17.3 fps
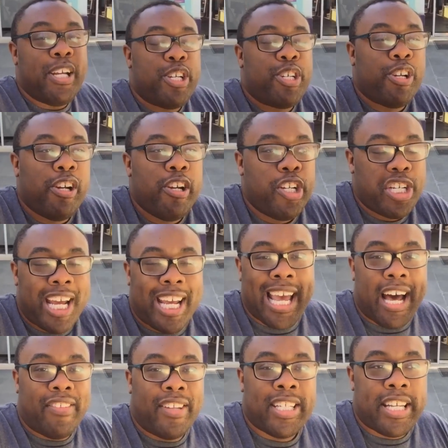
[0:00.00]
Be sure you
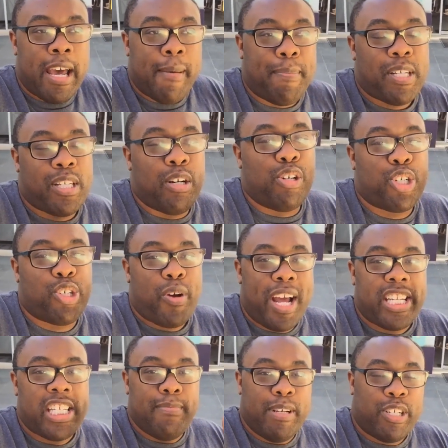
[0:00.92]
check out this episode,
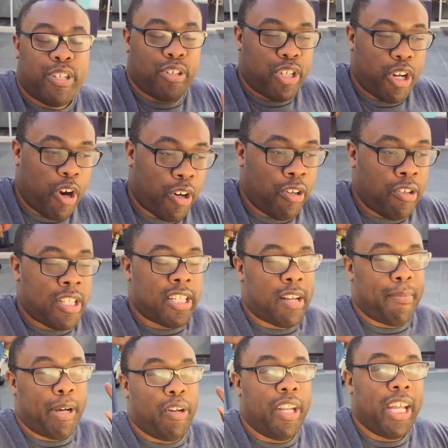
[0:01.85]
Transdimensional Turtles. It's
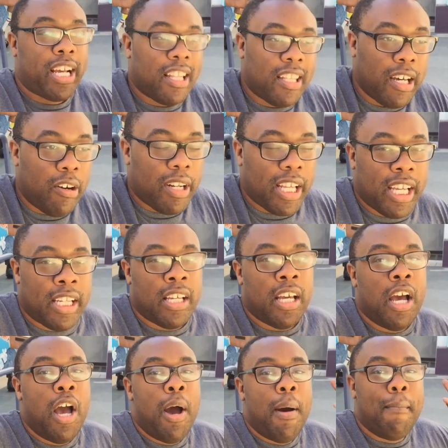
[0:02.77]
going to be on
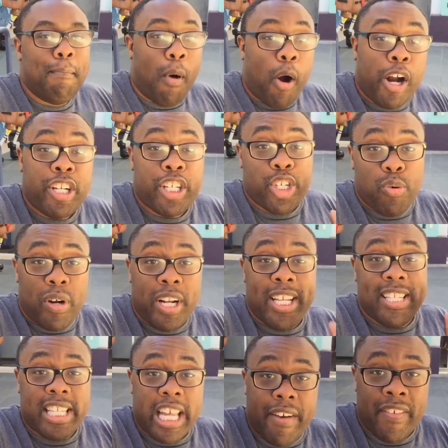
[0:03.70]
Nickelodeon, March
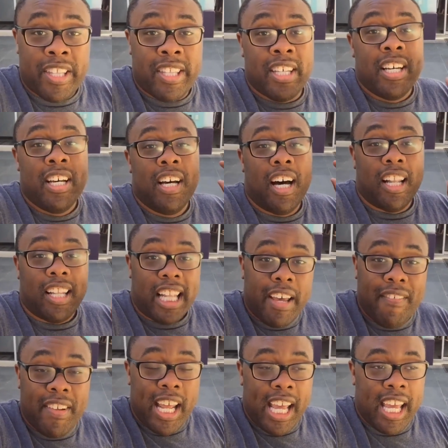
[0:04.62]
27th.
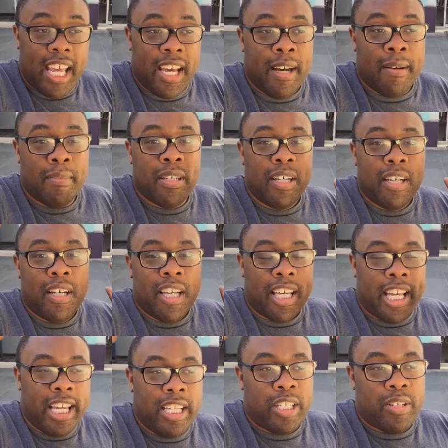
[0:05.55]
11 a.m.
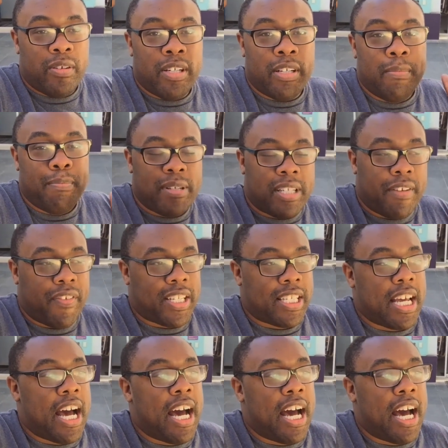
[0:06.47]
Eastern Pacific